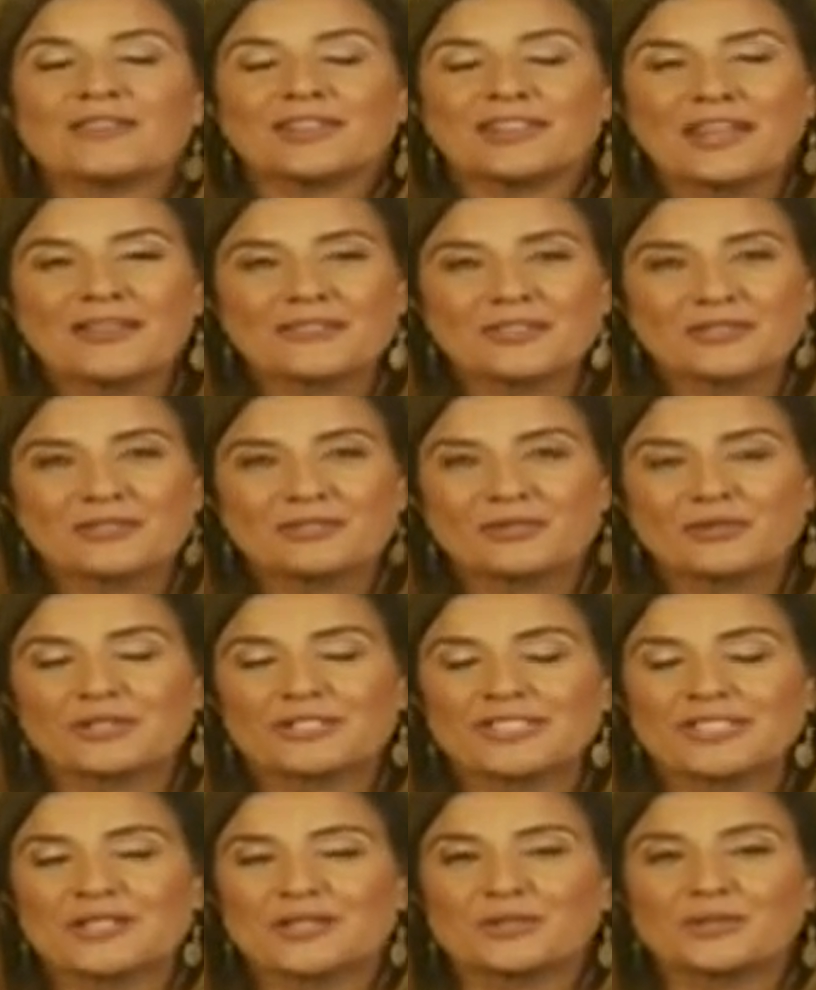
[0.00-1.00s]
of 11 to
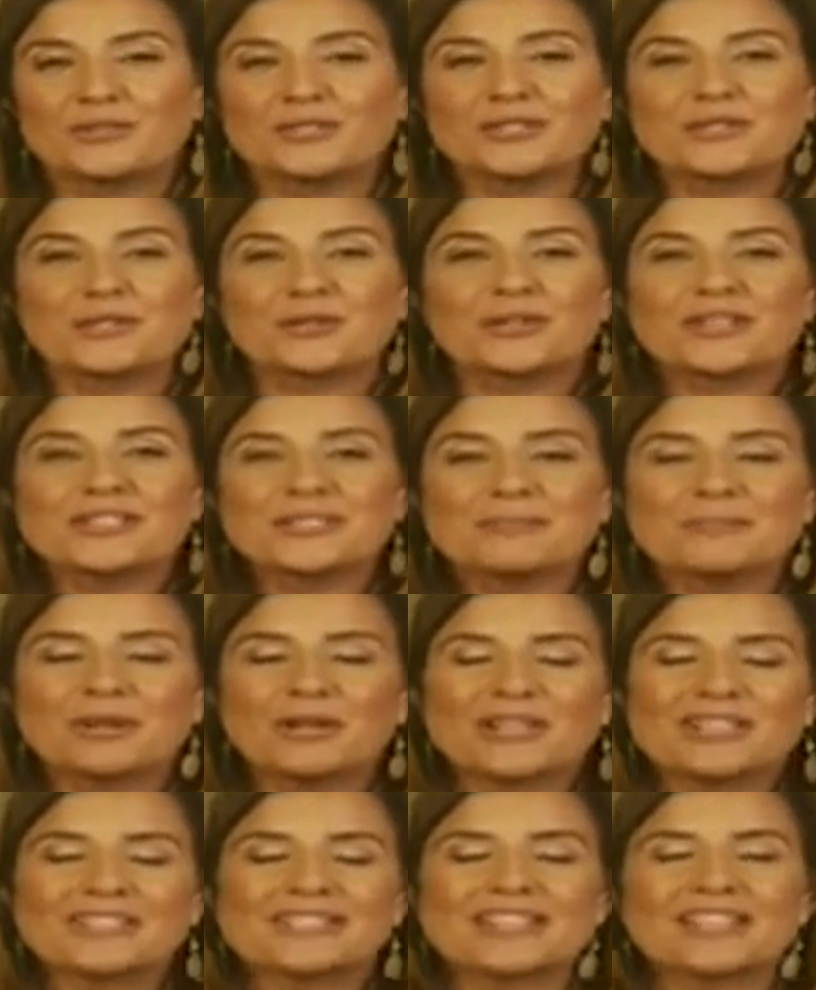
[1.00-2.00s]
14 year olds, and they're
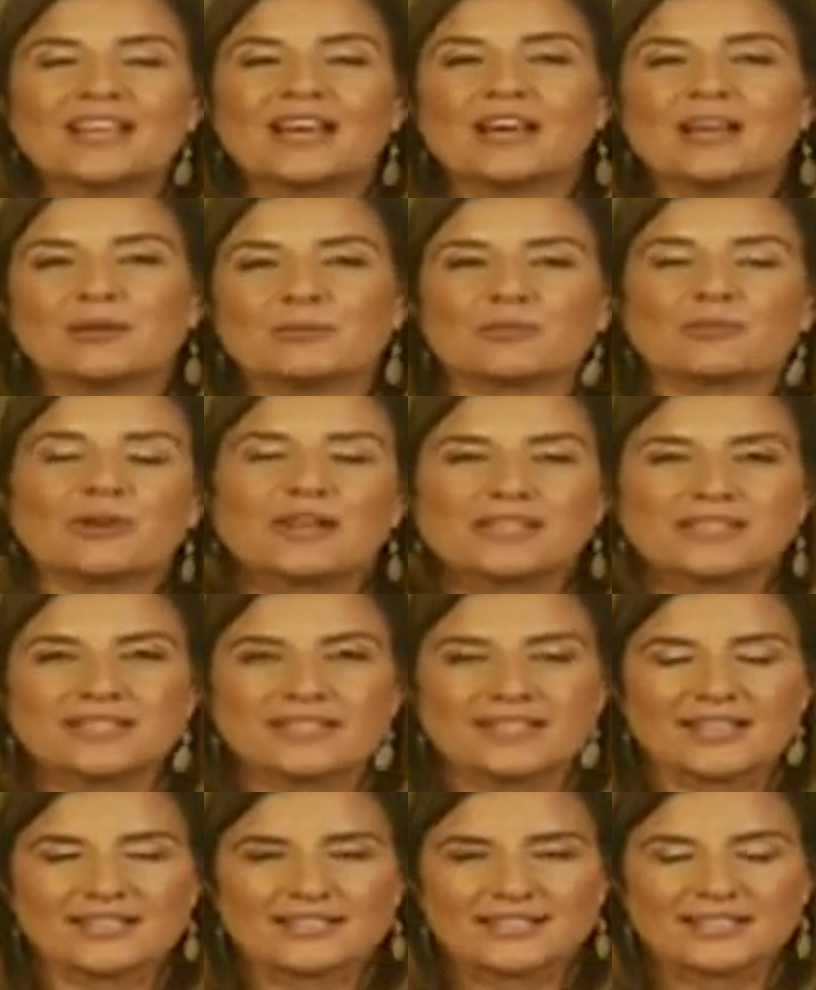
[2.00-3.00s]
experiencing
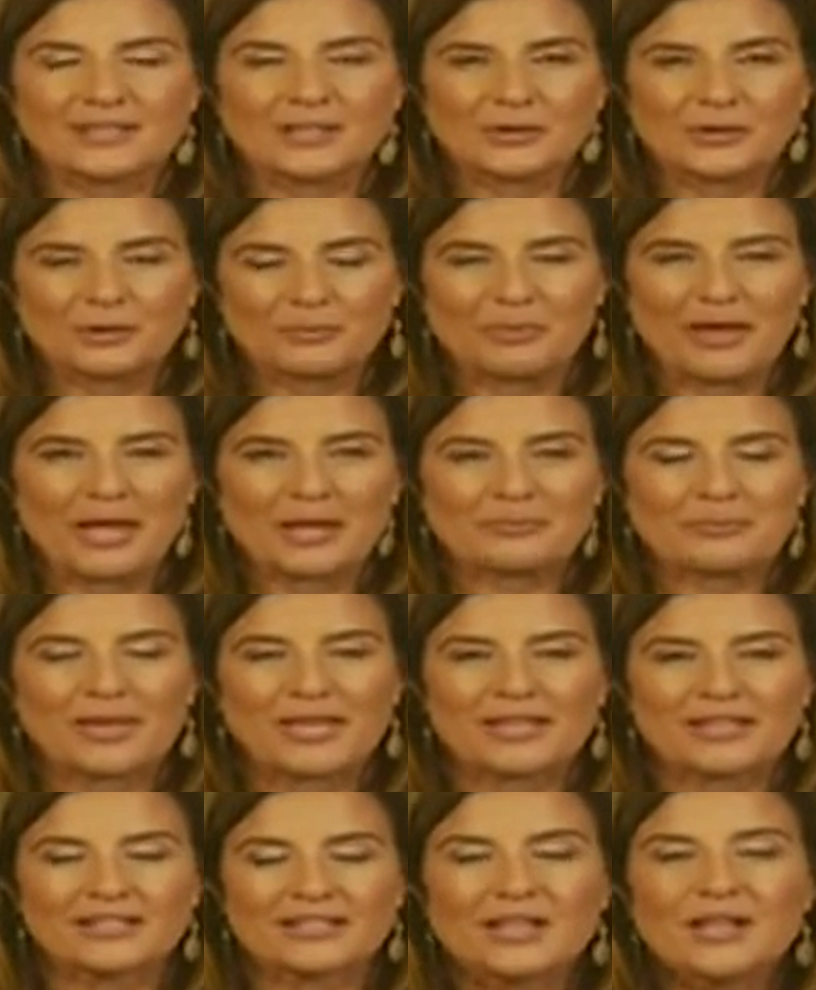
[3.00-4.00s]
unprecedented lower back
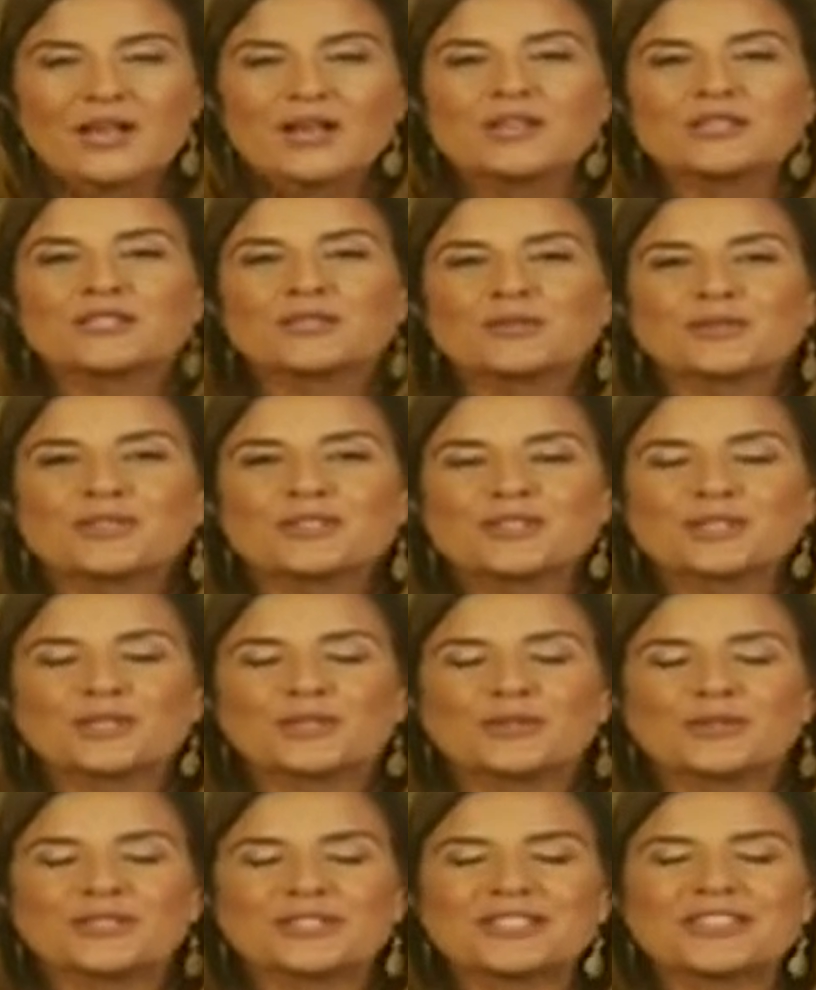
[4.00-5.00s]
pain. So the
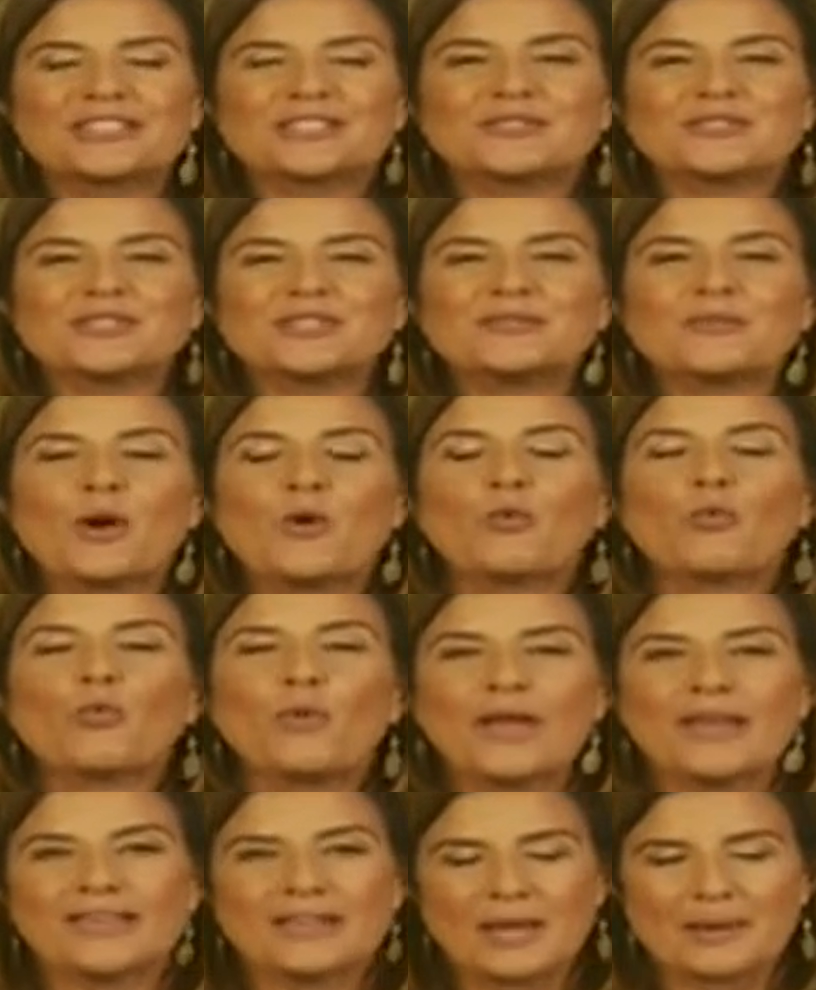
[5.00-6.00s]
solution is, first of all,
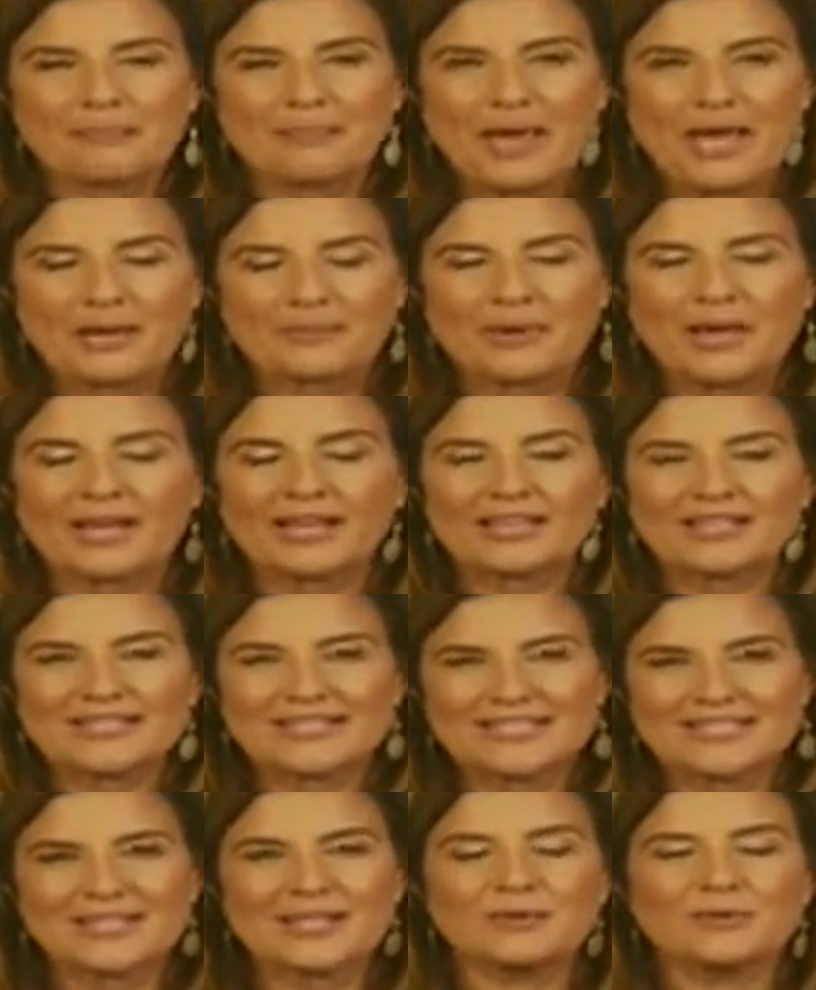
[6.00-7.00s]
weigh that backpack
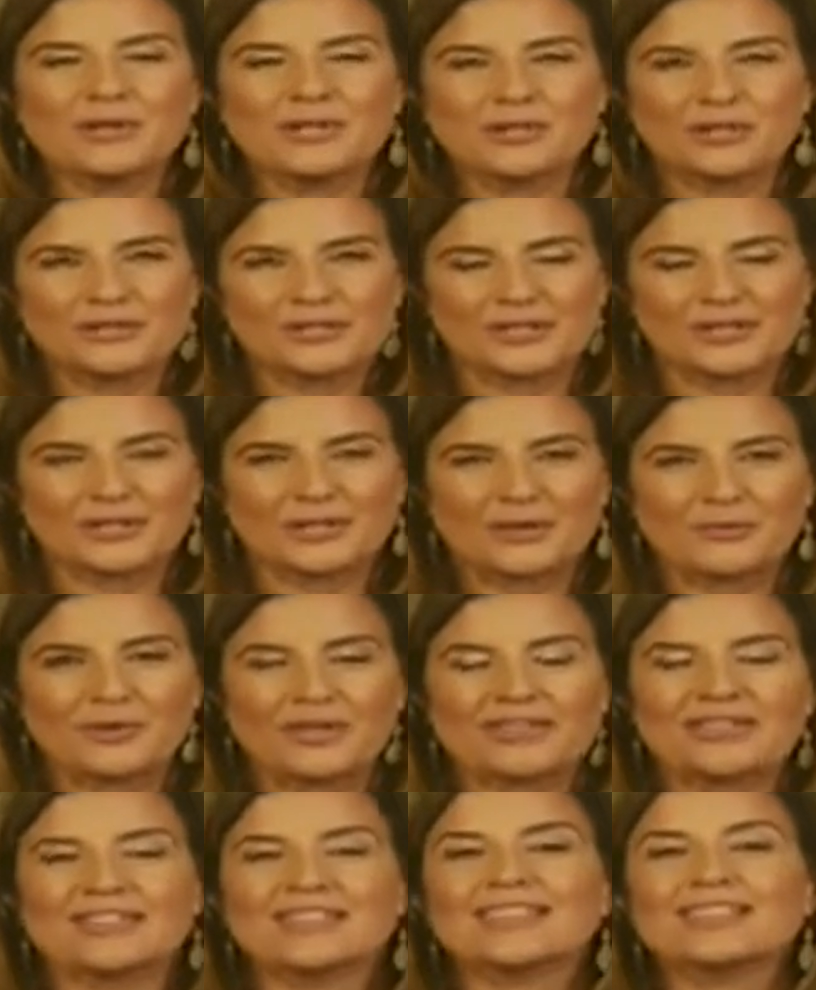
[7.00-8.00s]
and see what you're dealing with.